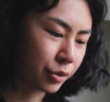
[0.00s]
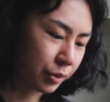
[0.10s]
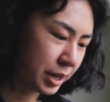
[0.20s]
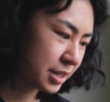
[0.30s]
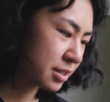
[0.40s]

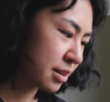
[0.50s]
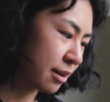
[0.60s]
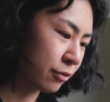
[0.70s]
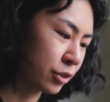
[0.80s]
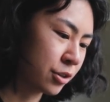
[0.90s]
grit,
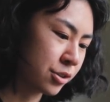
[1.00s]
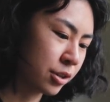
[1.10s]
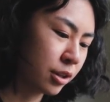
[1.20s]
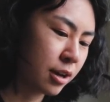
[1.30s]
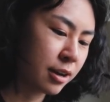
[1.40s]
I've learned
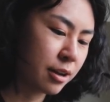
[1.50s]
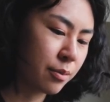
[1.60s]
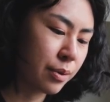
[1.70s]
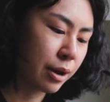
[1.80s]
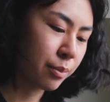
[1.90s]
a lot
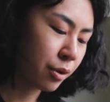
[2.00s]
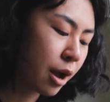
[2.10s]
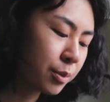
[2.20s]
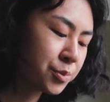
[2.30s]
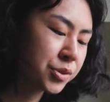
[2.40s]
about
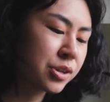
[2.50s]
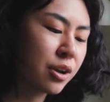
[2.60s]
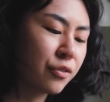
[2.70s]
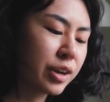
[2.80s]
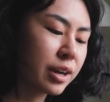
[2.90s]
problem
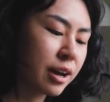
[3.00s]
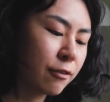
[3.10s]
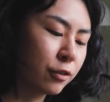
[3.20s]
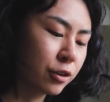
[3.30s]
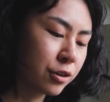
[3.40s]
solving,
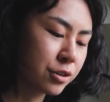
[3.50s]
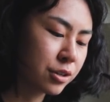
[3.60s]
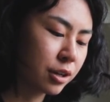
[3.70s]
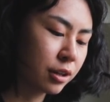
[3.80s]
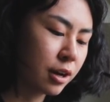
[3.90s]
I've learned
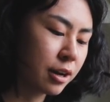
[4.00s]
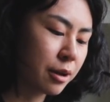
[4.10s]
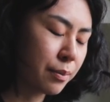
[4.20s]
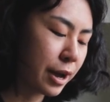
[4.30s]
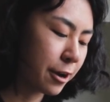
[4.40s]
a lot
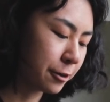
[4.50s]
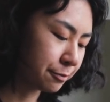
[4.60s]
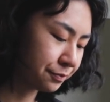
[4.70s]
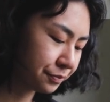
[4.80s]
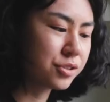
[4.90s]
about
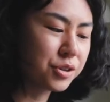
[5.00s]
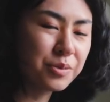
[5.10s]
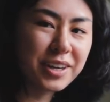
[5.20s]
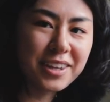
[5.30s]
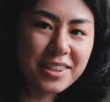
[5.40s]

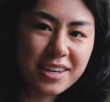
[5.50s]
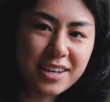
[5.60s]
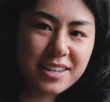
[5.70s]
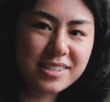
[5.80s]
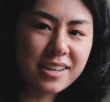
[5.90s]
doing
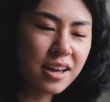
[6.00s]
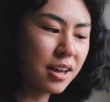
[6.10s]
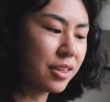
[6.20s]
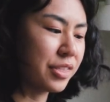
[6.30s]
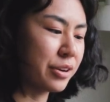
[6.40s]
things
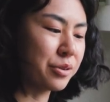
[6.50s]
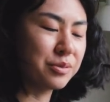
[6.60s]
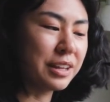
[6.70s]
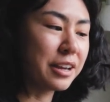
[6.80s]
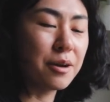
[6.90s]
that are
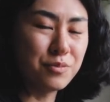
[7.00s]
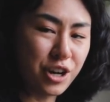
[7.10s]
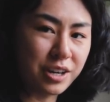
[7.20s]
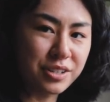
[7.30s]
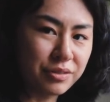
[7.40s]
like
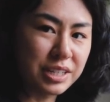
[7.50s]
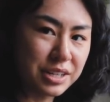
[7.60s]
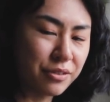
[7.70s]
objectively